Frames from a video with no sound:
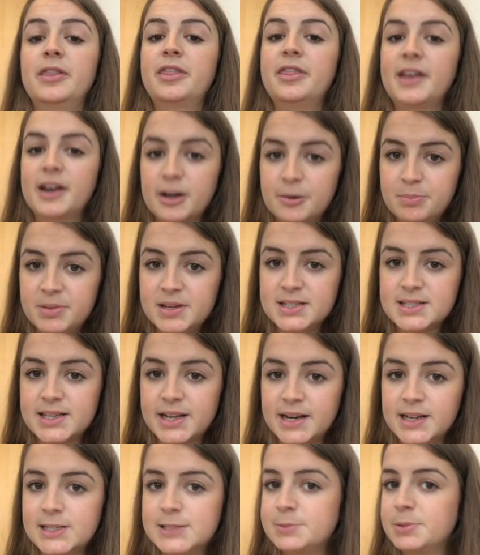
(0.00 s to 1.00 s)
therapy
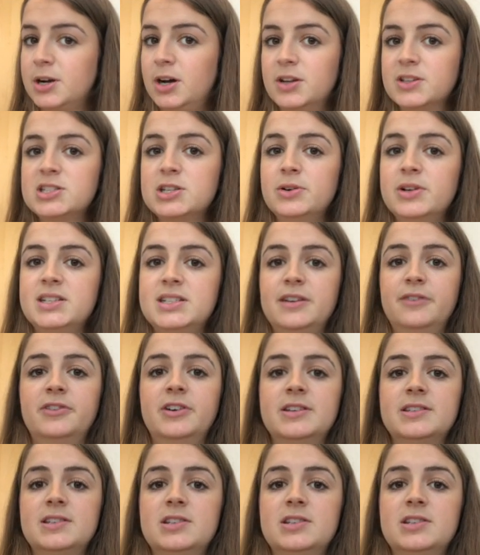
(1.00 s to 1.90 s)
settings, but also in different